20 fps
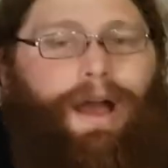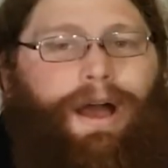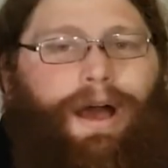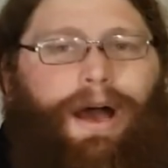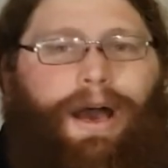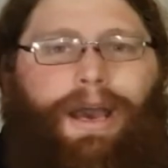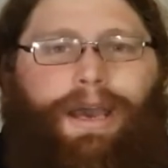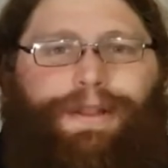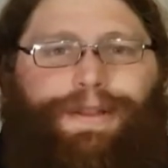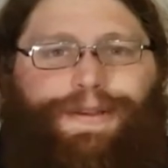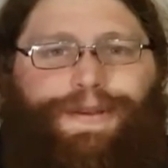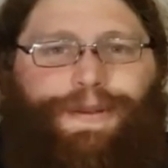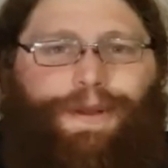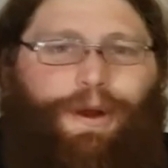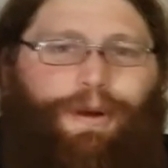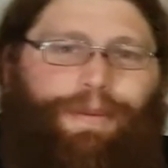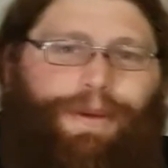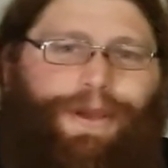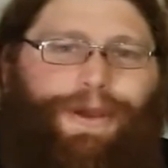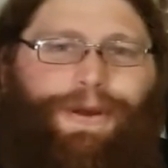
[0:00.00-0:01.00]
Hi, this is
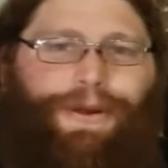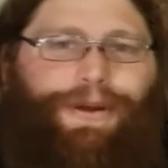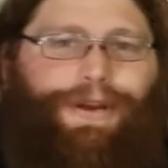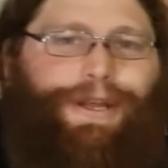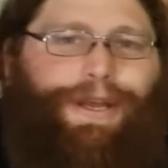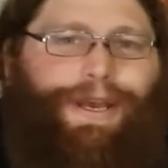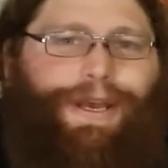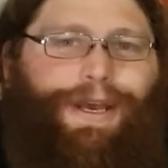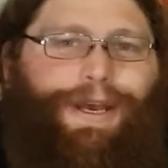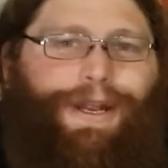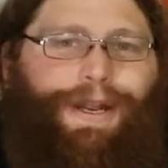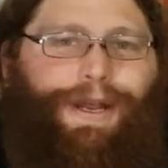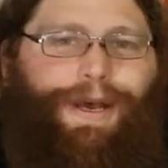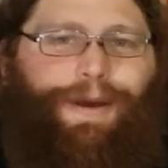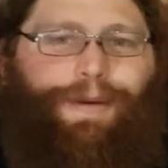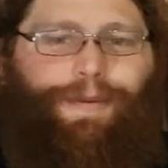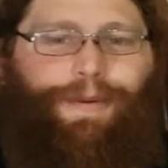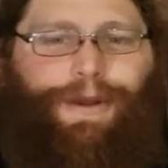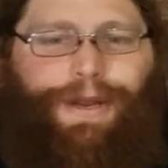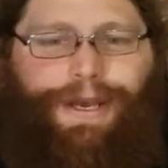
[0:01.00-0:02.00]
LarpGears, and I
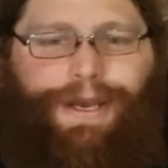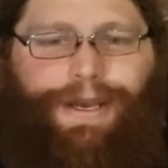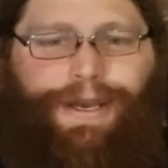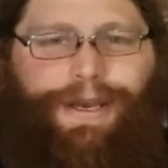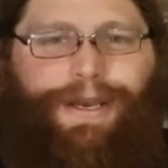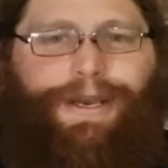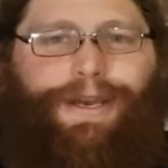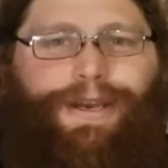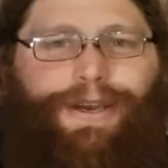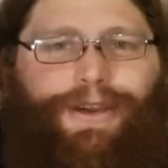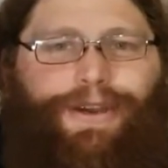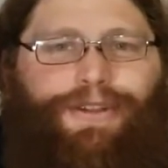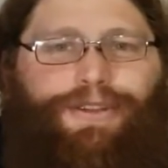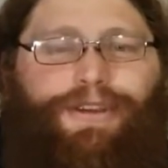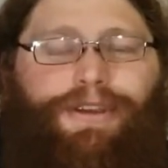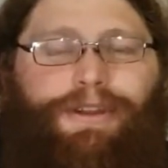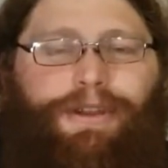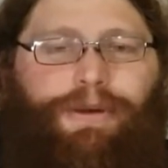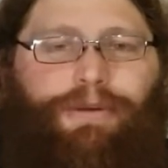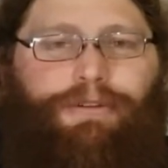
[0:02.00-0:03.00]
want to
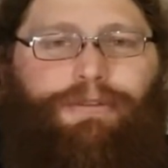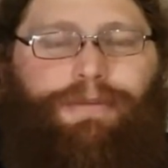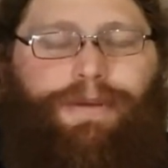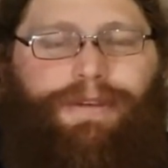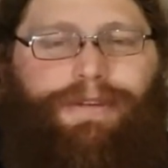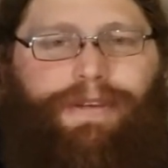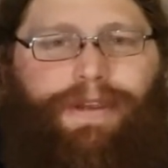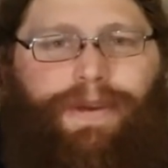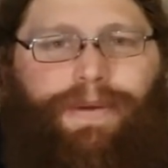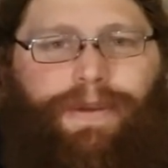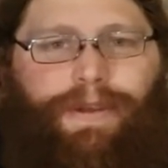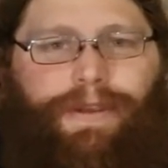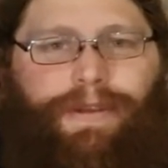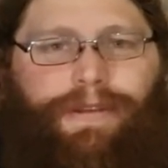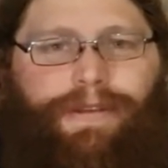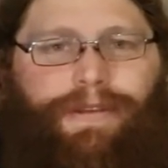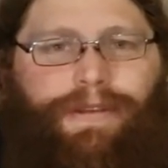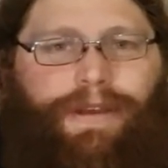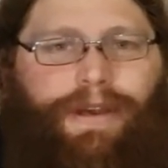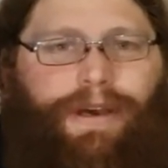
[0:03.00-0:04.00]
continue with my series
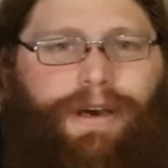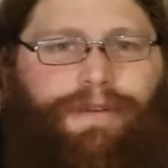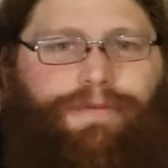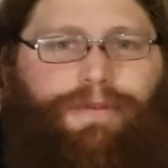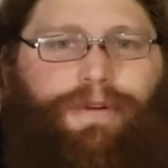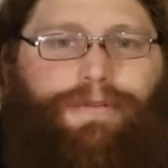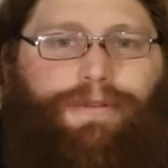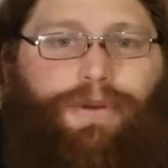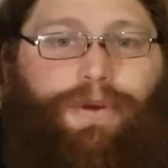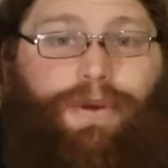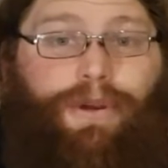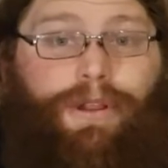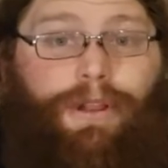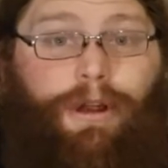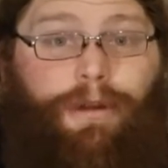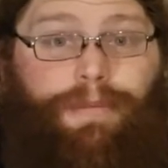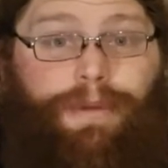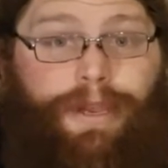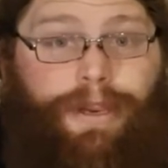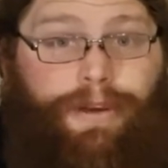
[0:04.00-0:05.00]
of reviewing
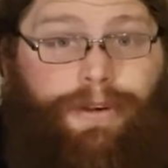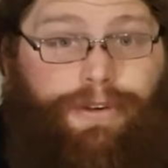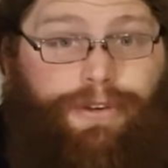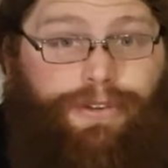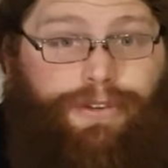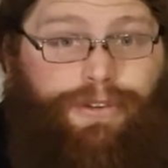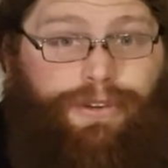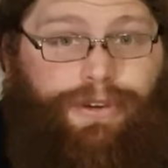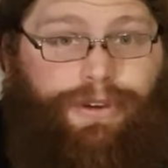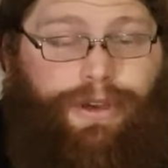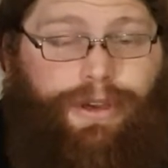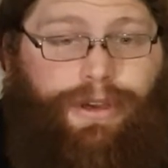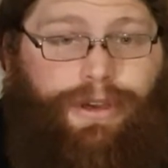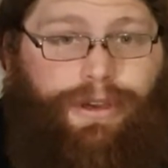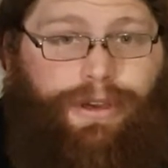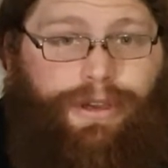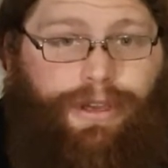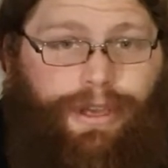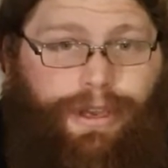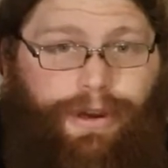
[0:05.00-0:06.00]
LarpGears
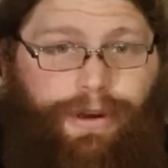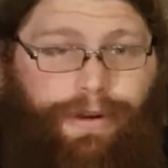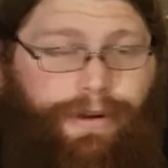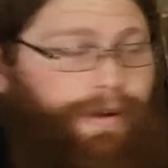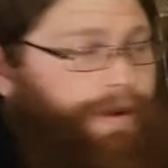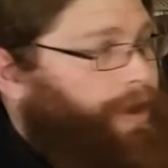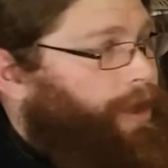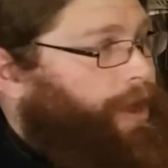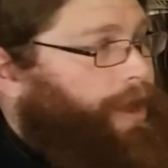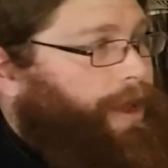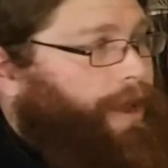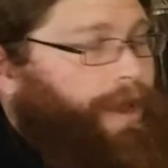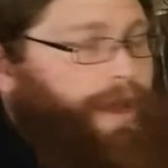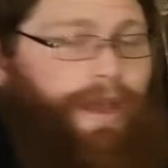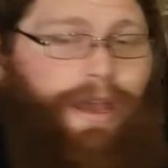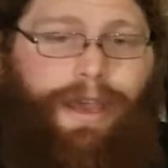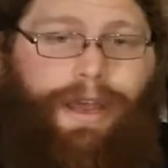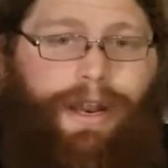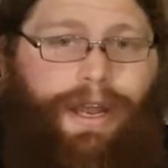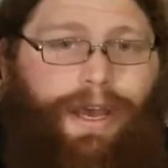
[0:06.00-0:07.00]
gear.
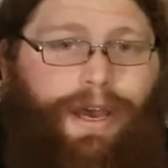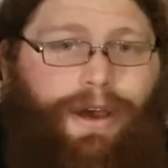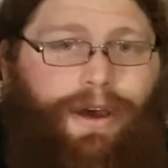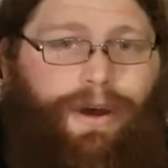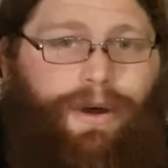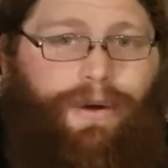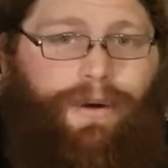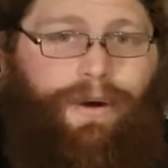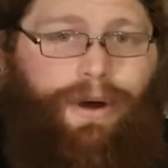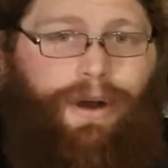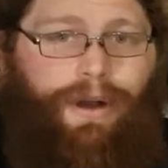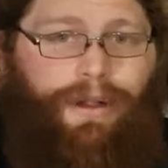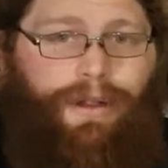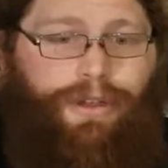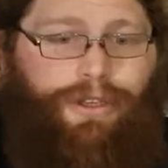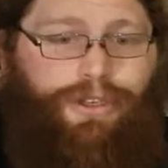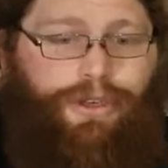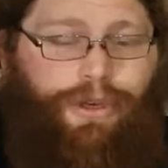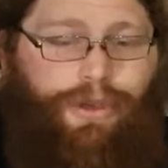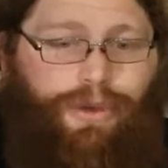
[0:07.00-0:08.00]
And now I'll
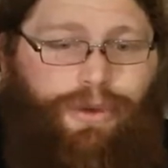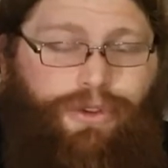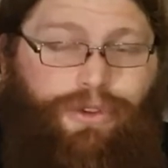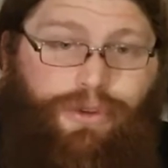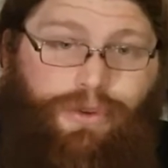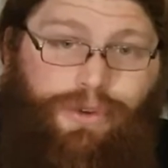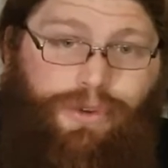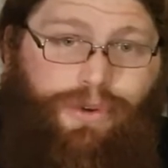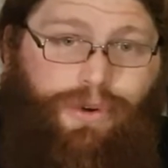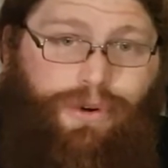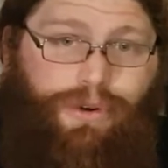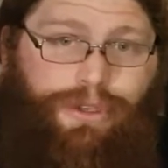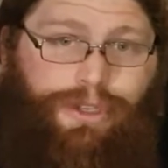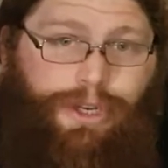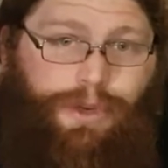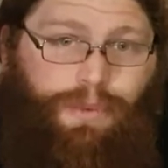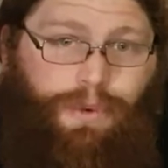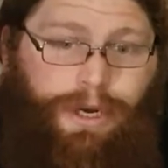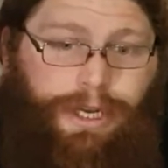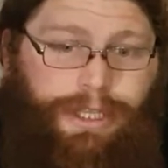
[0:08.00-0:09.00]
show you two swords
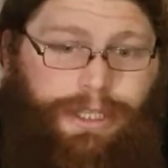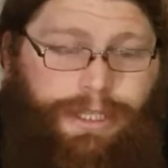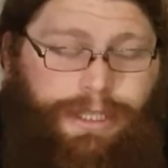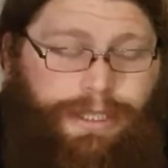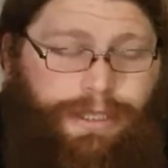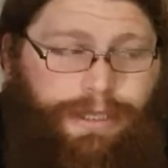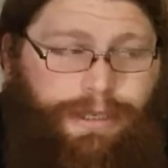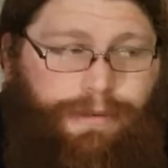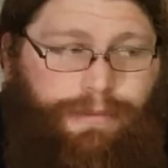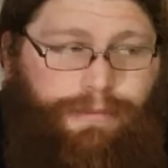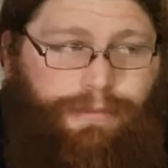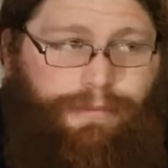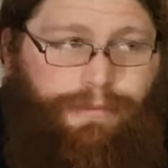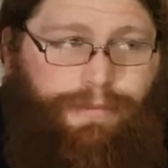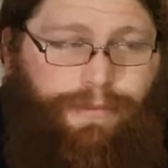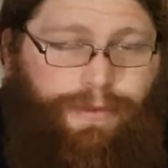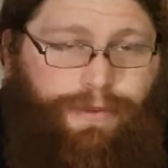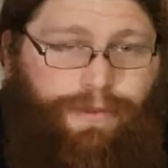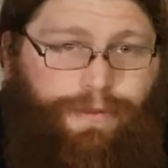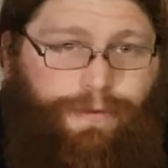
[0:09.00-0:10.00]
at once
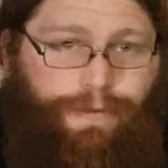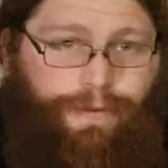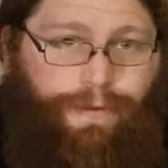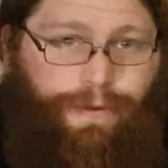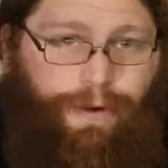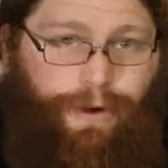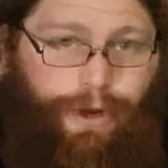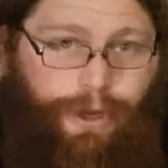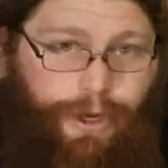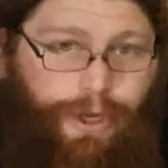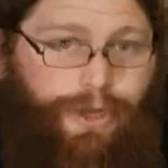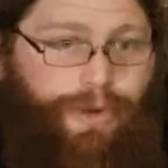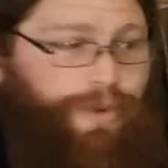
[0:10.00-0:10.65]
for a good